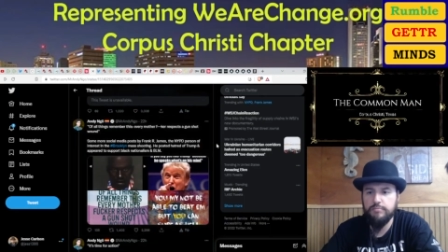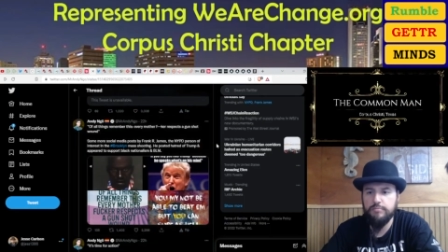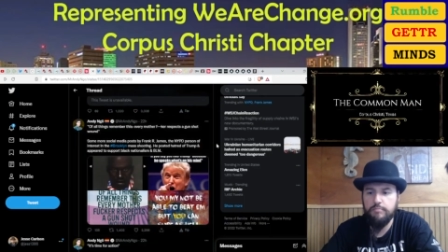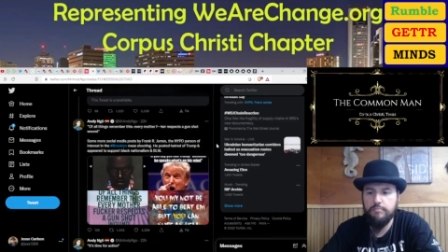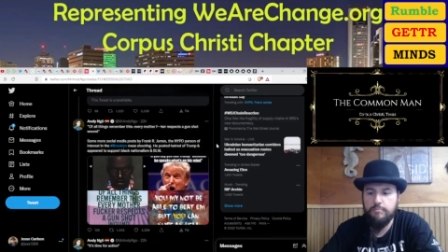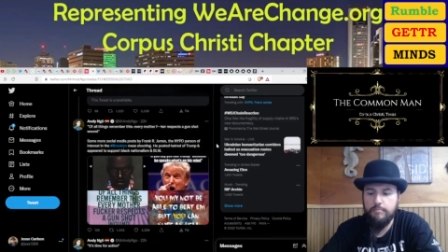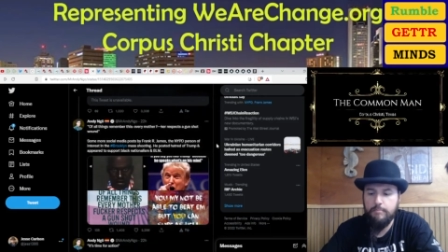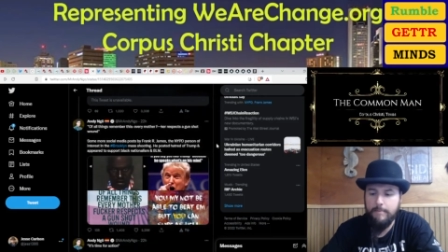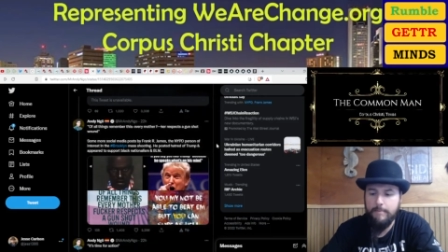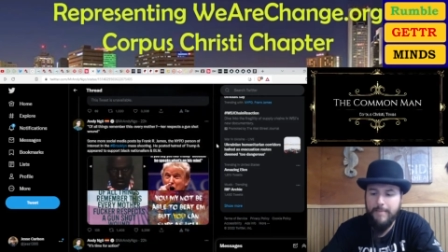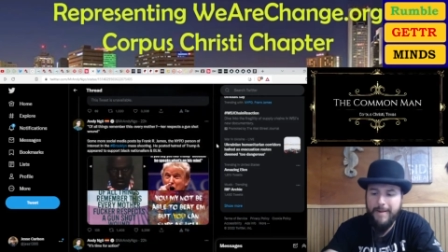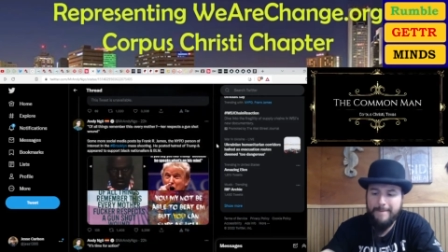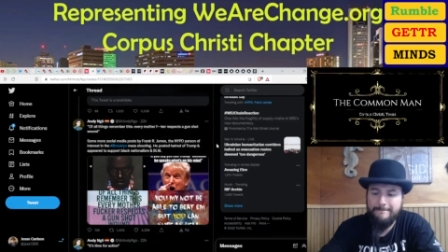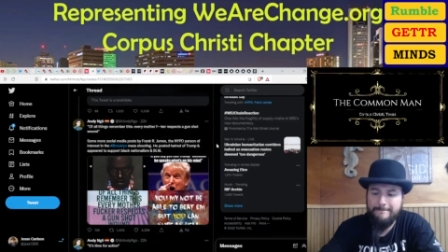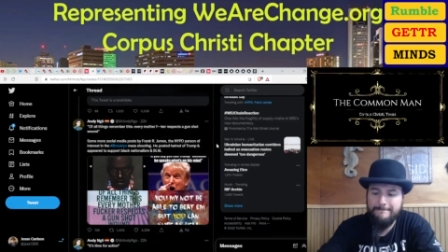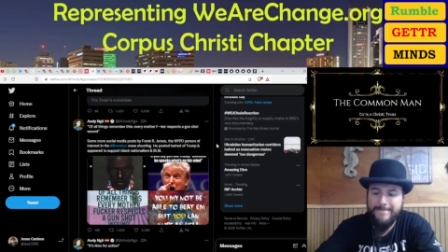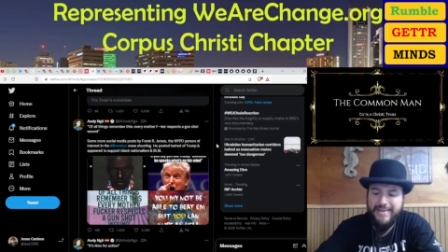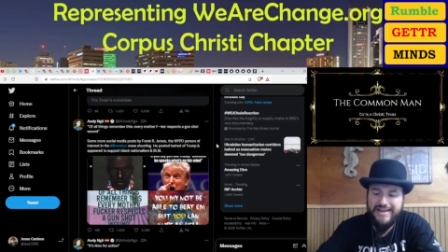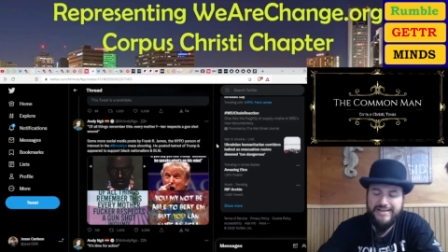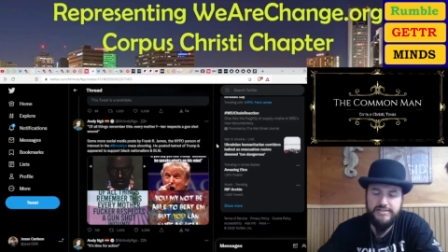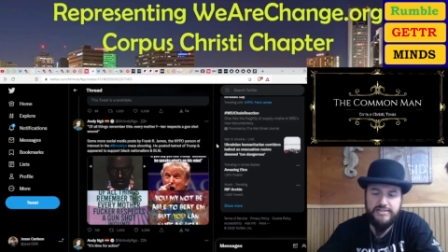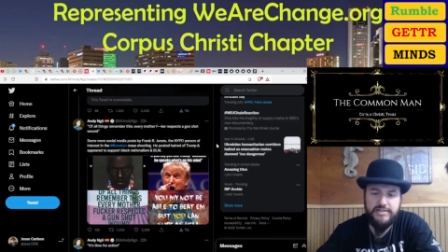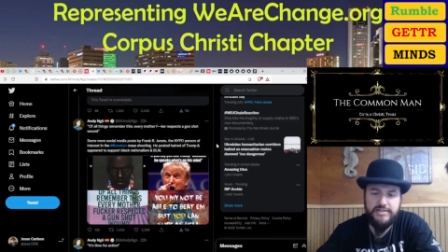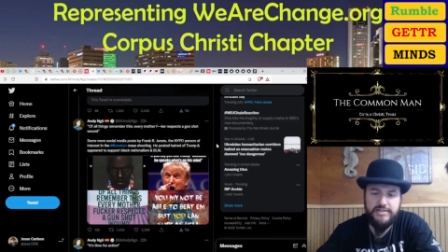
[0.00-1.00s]

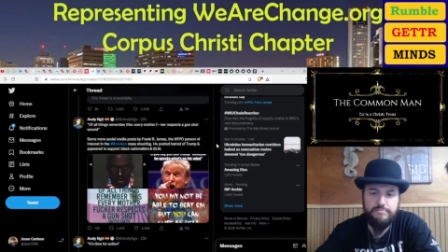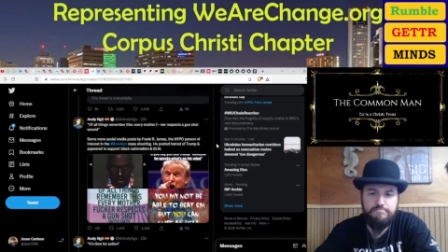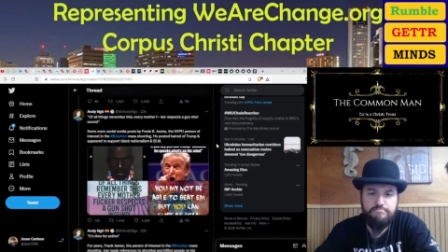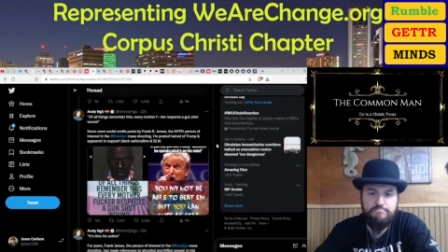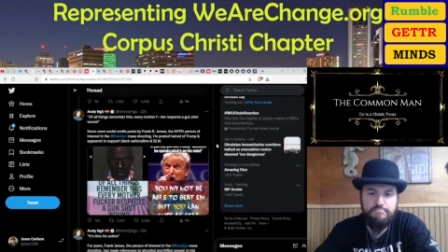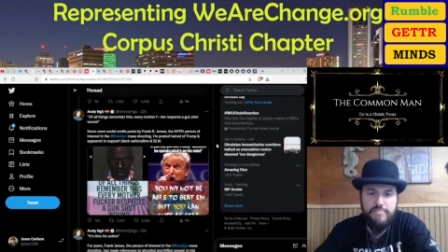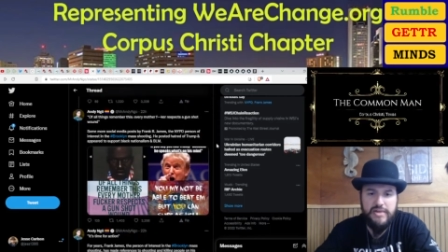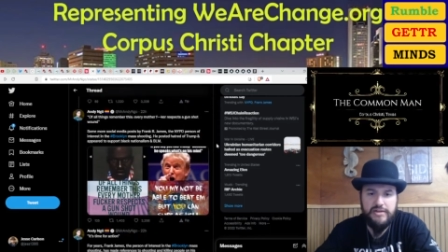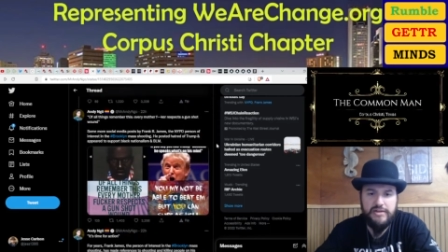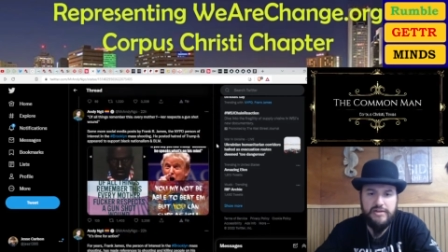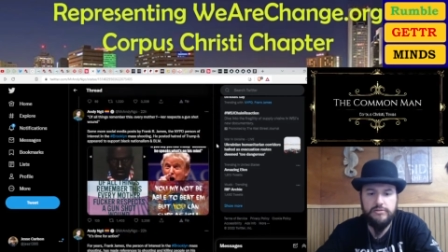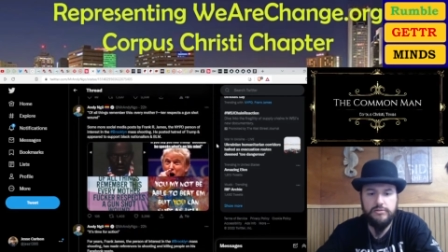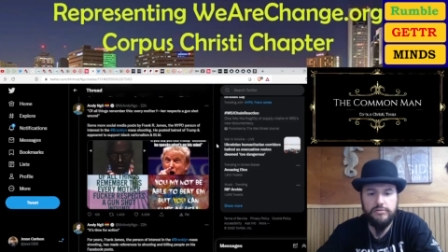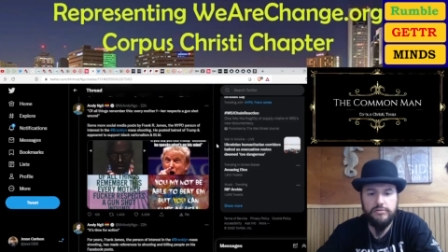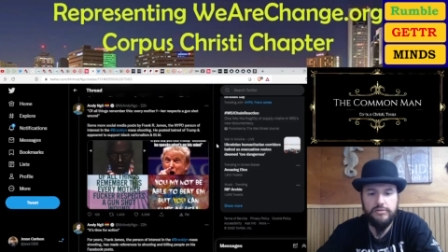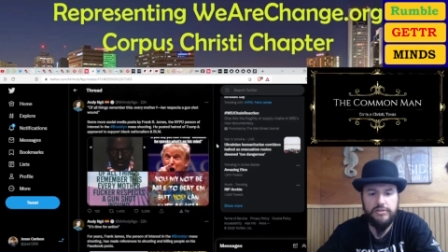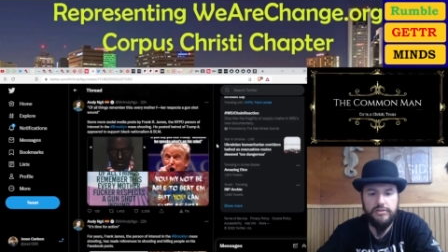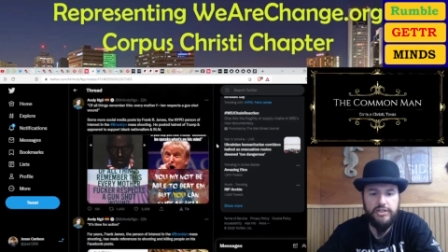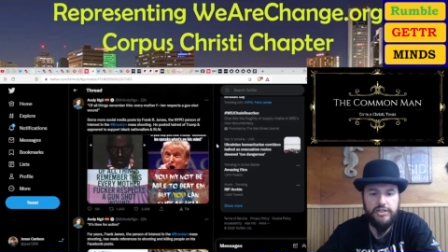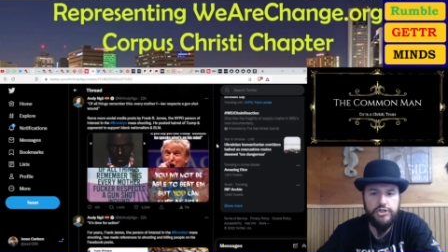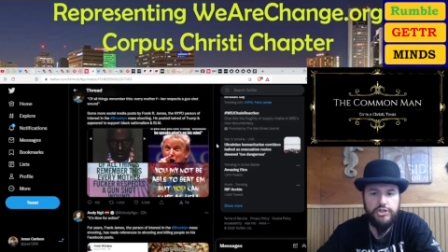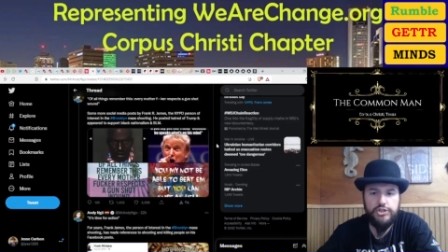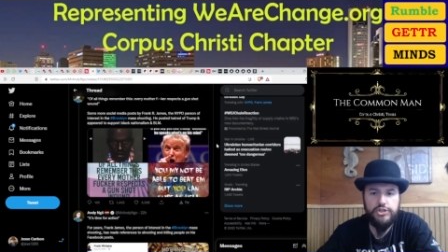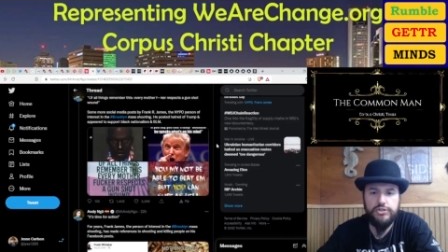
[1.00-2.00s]
amazing mental
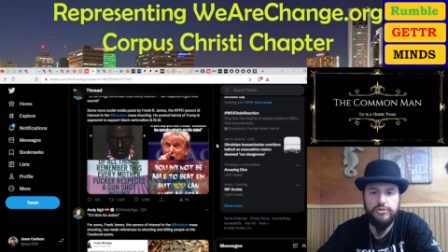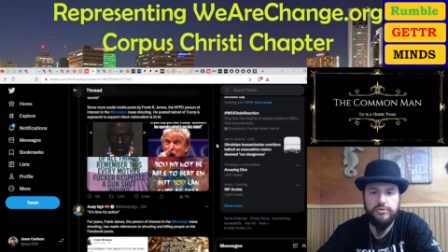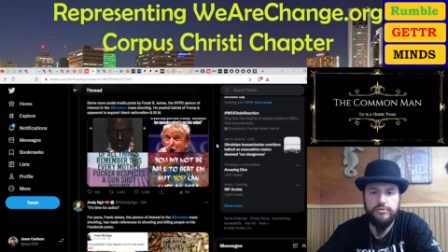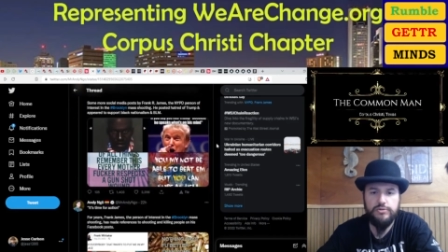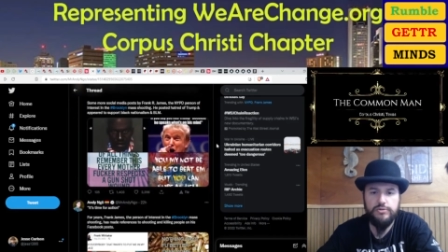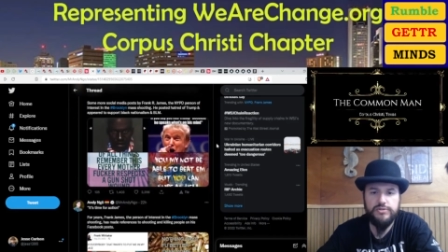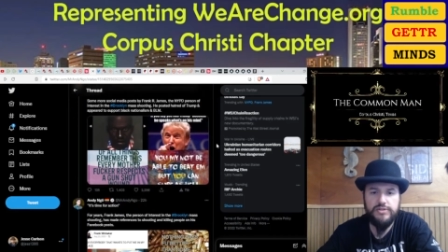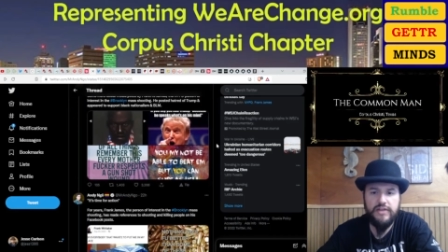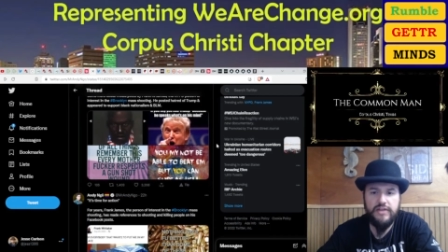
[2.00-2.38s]
issues?